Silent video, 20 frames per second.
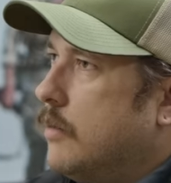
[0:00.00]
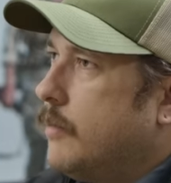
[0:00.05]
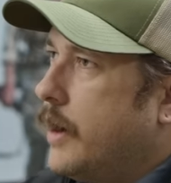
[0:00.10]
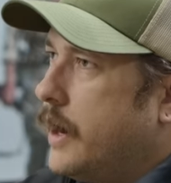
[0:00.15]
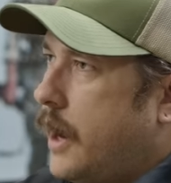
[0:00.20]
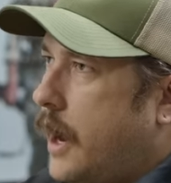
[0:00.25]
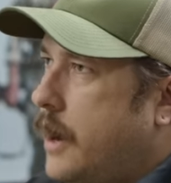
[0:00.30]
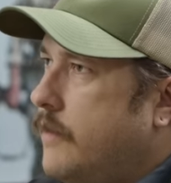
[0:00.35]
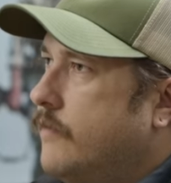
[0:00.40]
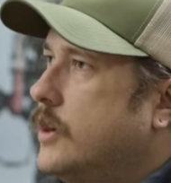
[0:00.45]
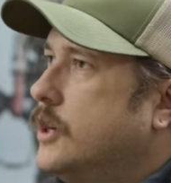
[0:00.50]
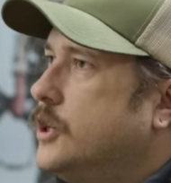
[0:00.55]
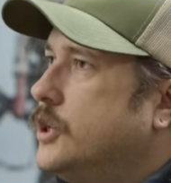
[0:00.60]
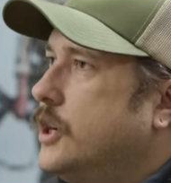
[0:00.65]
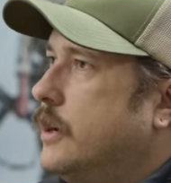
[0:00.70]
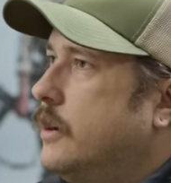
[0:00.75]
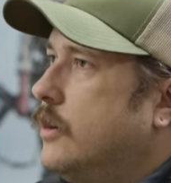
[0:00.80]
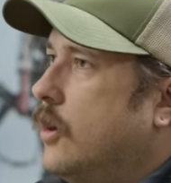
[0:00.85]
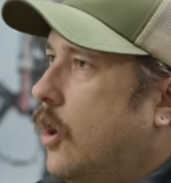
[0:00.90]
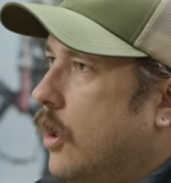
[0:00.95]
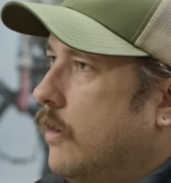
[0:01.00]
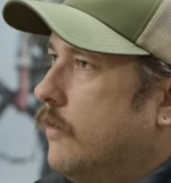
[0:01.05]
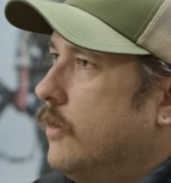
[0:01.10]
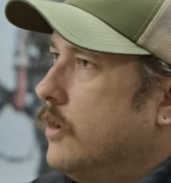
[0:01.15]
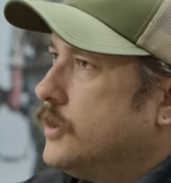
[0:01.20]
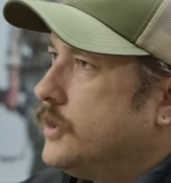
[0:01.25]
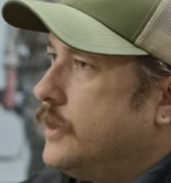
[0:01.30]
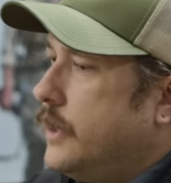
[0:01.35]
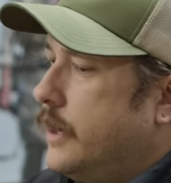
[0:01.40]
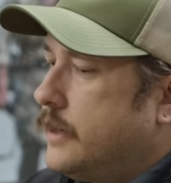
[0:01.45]
my night vision, all of
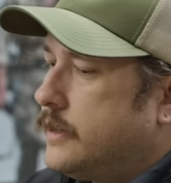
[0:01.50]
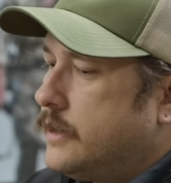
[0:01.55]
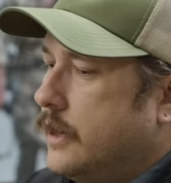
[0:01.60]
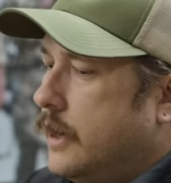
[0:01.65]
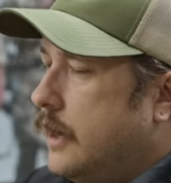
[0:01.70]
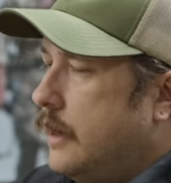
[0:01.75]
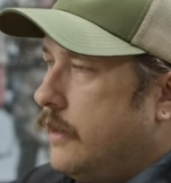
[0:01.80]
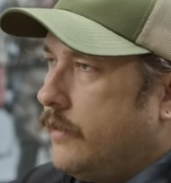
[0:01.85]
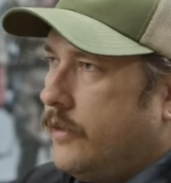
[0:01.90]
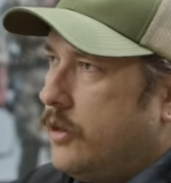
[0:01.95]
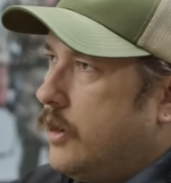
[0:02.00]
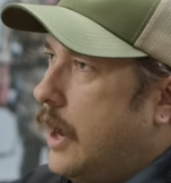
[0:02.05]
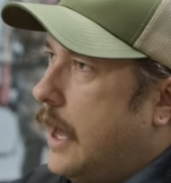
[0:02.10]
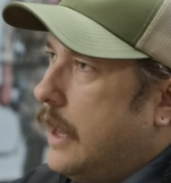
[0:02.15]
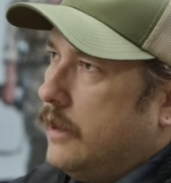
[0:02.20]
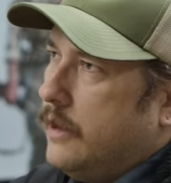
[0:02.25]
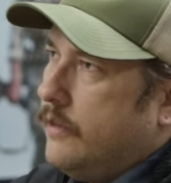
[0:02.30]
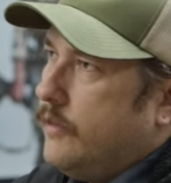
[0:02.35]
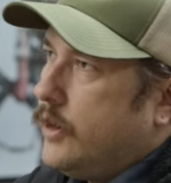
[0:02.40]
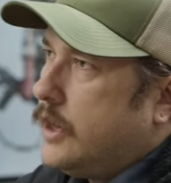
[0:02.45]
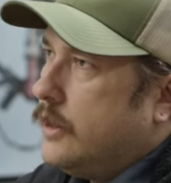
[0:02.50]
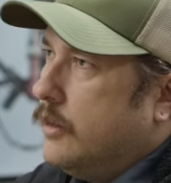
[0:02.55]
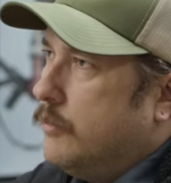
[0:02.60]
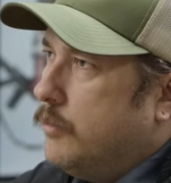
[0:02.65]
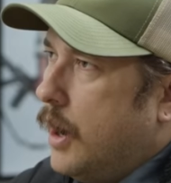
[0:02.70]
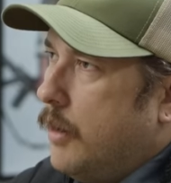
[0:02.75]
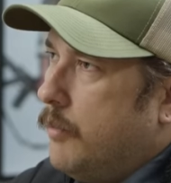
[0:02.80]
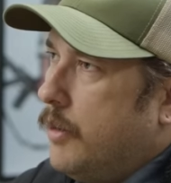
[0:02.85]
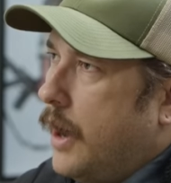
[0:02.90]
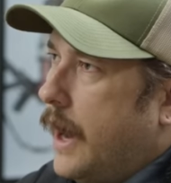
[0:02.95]
those things, they're not living in the
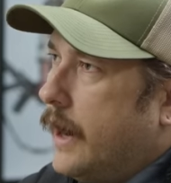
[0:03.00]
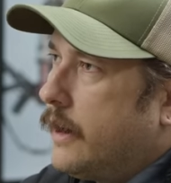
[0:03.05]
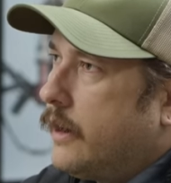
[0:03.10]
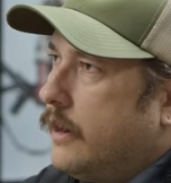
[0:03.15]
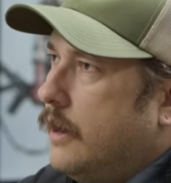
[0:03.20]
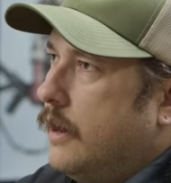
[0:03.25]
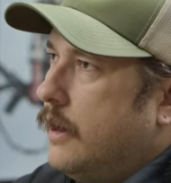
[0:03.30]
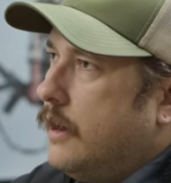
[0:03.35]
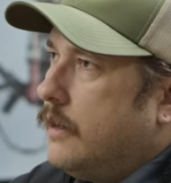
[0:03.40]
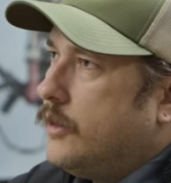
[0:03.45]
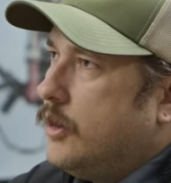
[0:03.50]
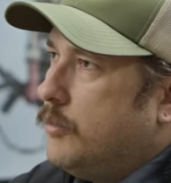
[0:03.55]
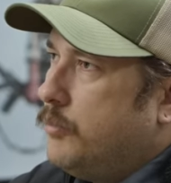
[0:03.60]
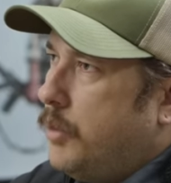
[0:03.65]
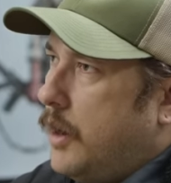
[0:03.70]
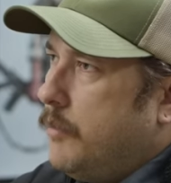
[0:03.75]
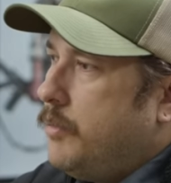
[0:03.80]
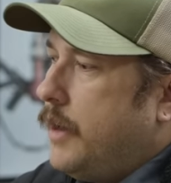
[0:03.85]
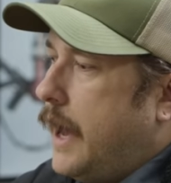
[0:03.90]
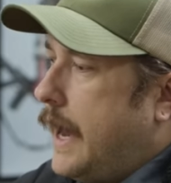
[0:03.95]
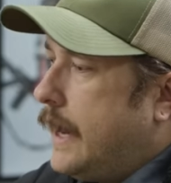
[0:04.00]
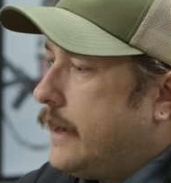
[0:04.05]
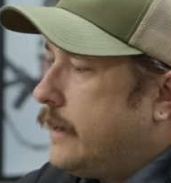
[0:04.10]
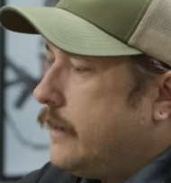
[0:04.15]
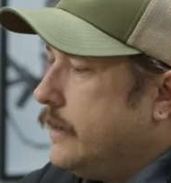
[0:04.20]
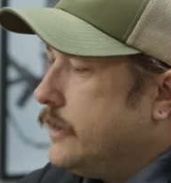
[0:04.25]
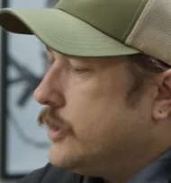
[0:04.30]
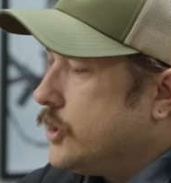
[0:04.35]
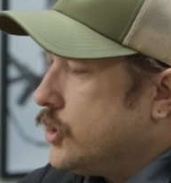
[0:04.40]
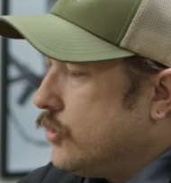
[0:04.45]
butt pack. The butt pack
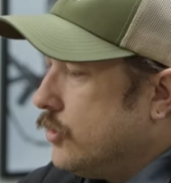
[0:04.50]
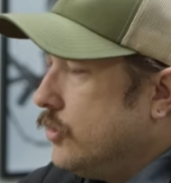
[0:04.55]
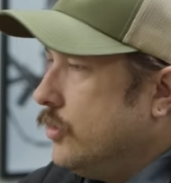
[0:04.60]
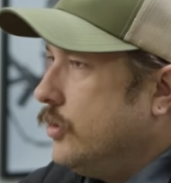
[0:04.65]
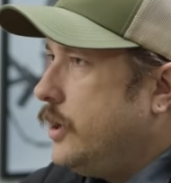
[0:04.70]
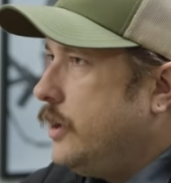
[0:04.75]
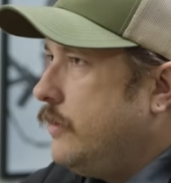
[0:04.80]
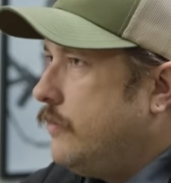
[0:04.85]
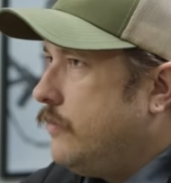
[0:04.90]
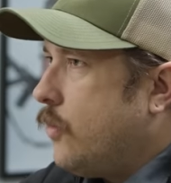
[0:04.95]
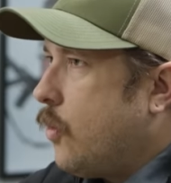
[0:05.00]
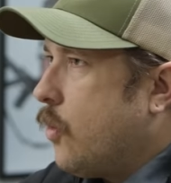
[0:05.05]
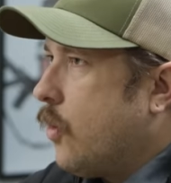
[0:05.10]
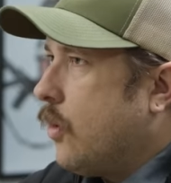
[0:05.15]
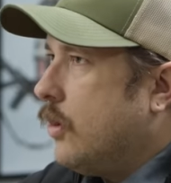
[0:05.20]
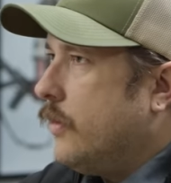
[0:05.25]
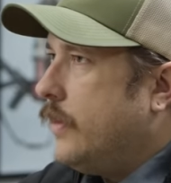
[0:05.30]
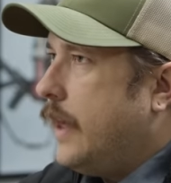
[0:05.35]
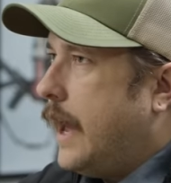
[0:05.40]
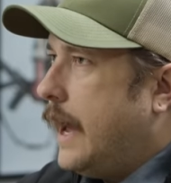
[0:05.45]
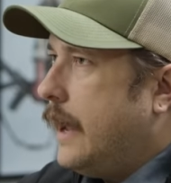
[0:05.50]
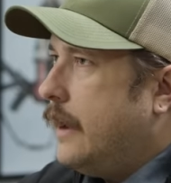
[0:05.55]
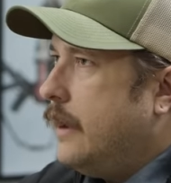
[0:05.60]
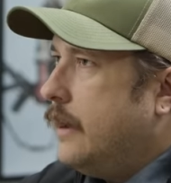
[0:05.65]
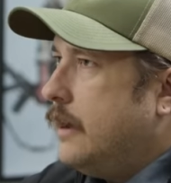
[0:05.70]
is truly for that